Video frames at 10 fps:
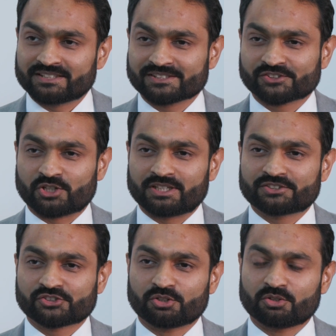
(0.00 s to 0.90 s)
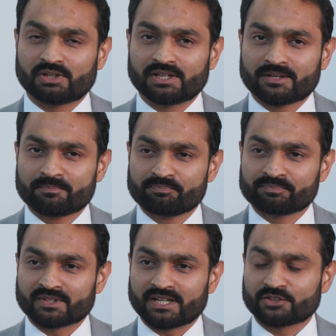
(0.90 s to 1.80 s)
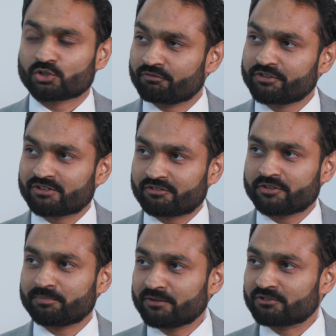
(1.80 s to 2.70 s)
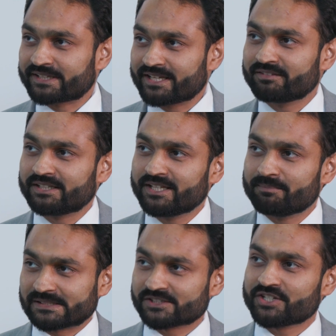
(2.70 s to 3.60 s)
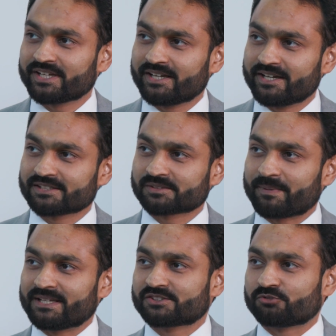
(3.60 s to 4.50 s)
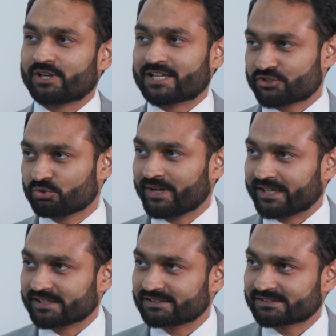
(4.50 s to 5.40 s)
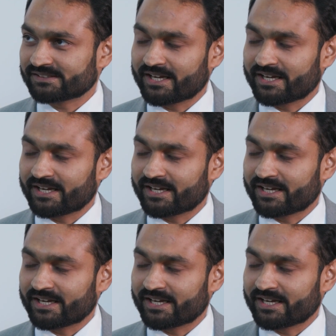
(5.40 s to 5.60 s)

Thanks, Scott. So at Comviva, we've been working in the messaging and data space for last two decades.